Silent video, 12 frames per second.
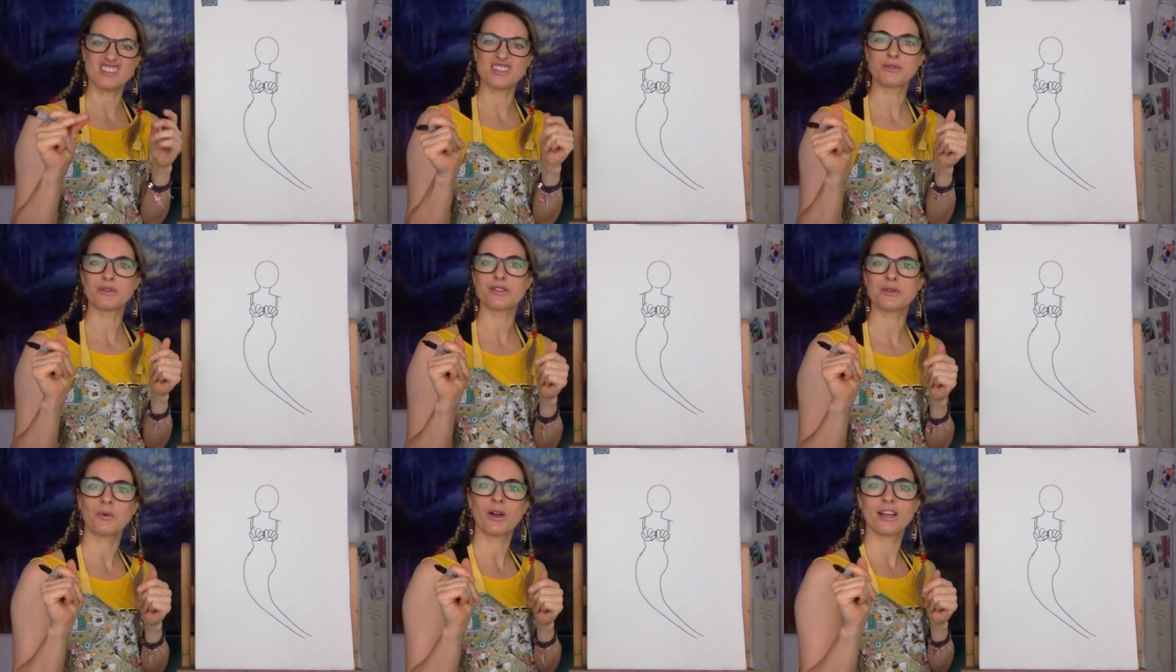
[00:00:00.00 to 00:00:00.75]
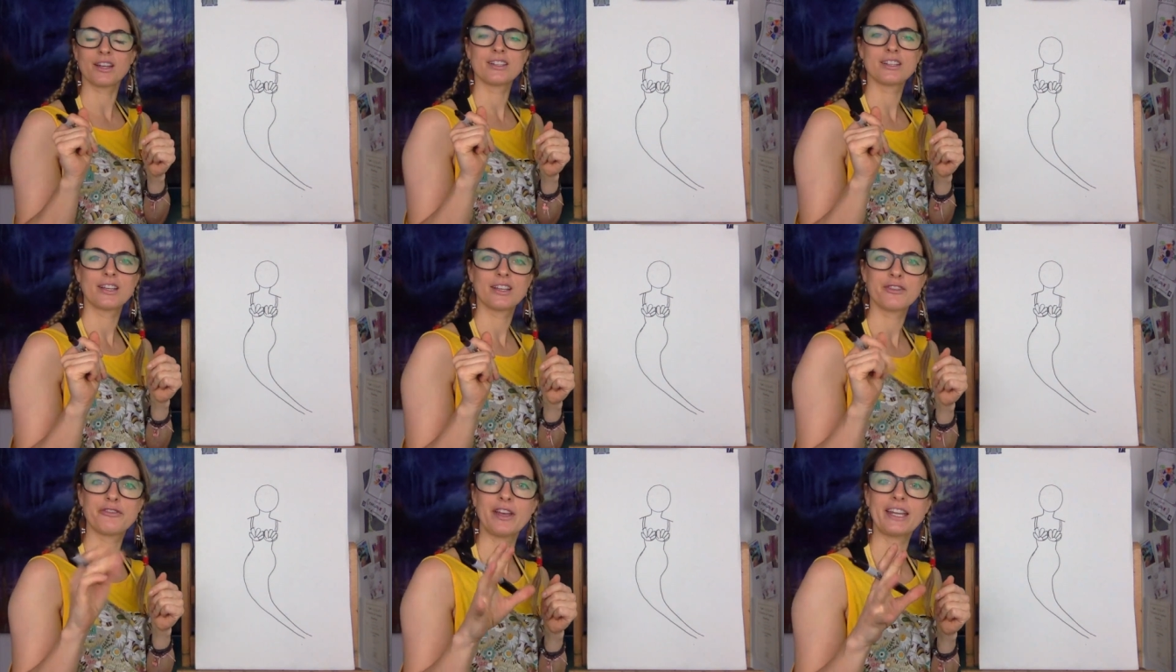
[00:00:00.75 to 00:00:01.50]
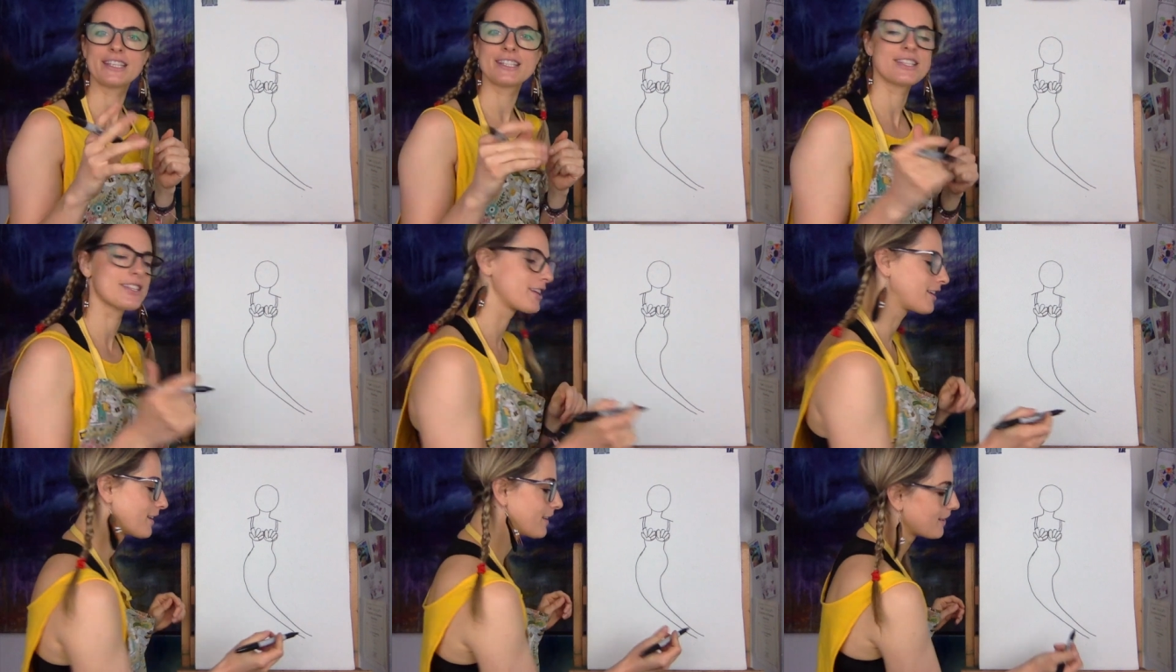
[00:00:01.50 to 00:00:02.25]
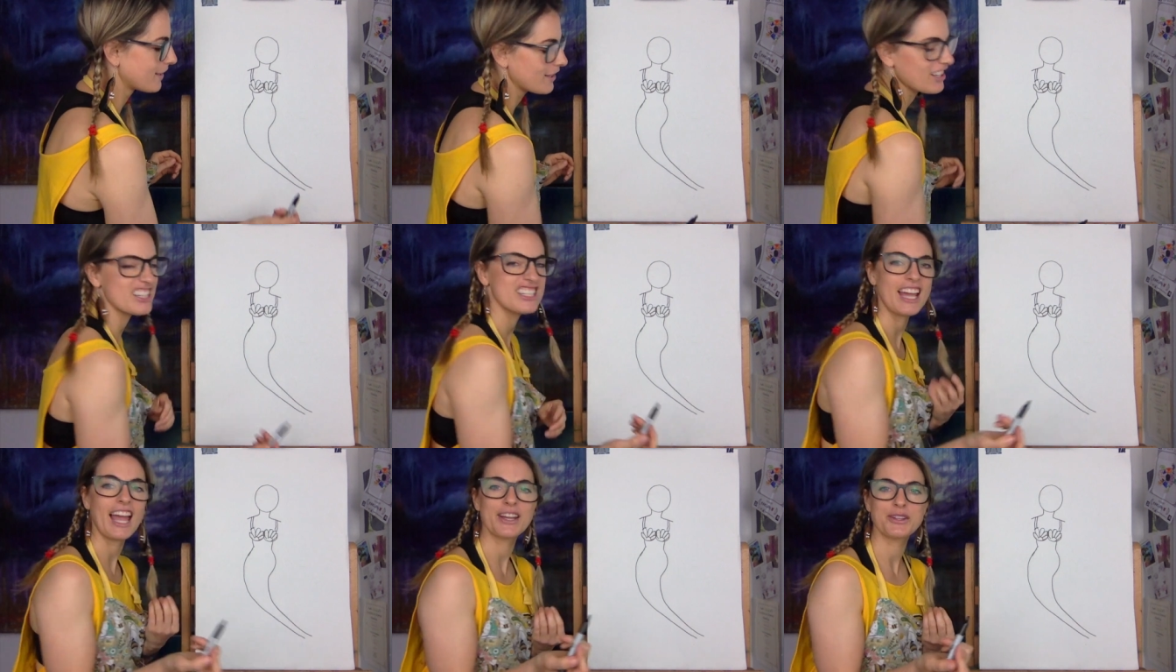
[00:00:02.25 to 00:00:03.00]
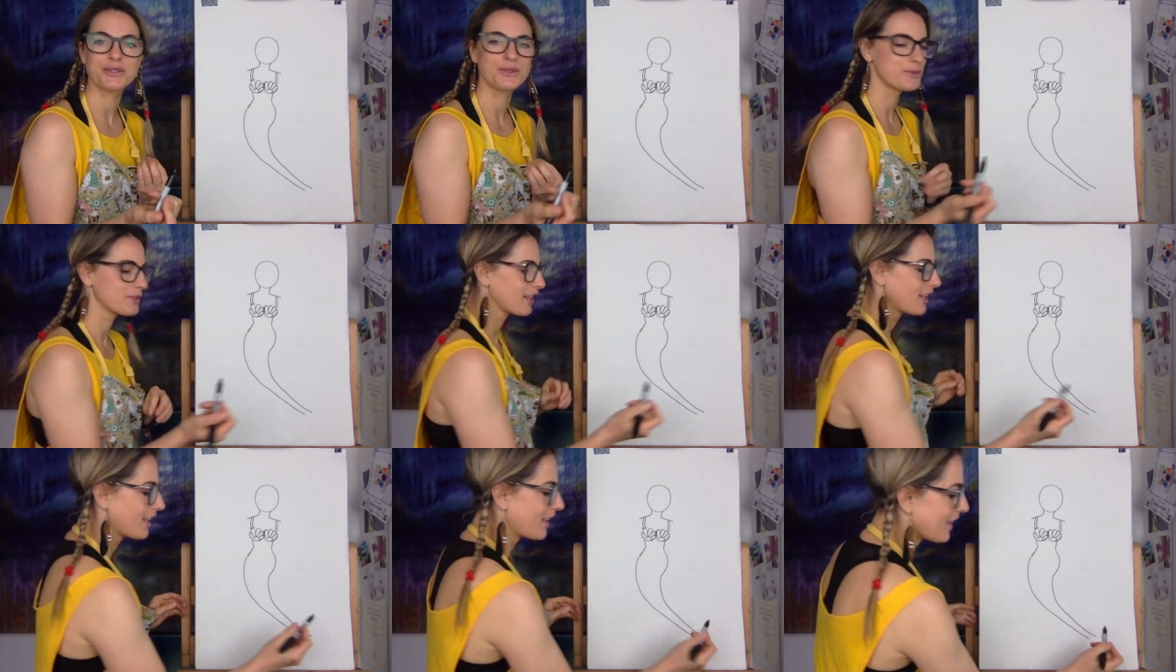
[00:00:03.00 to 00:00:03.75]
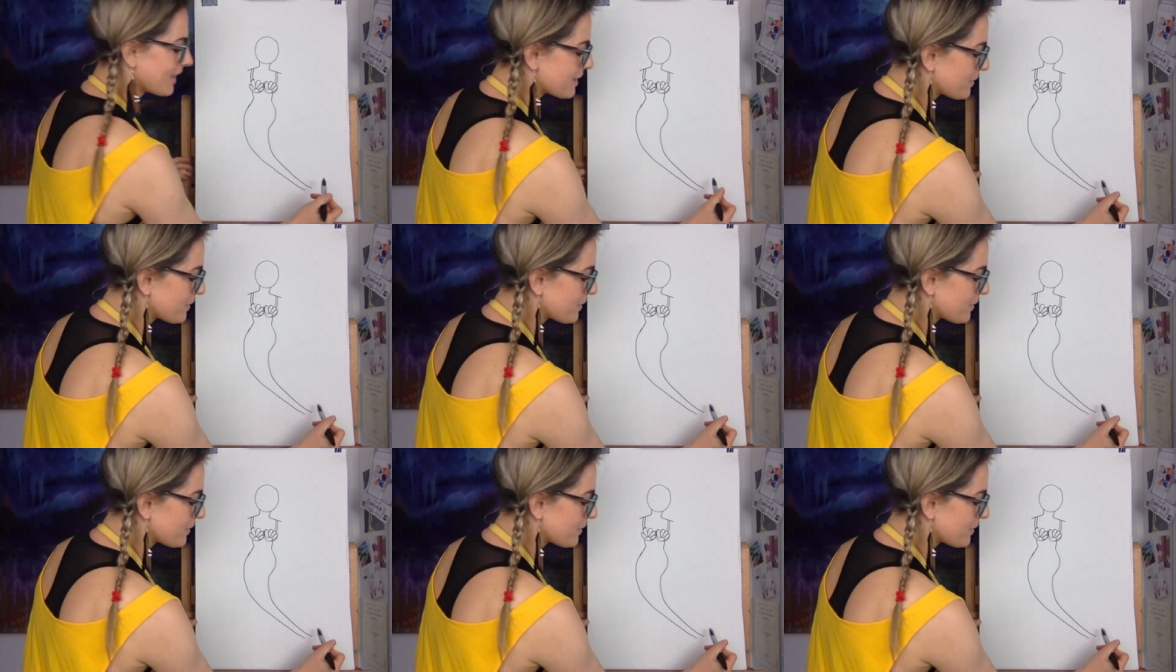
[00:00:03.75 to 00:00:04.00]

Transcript: what's the word? Fins, like a tail. So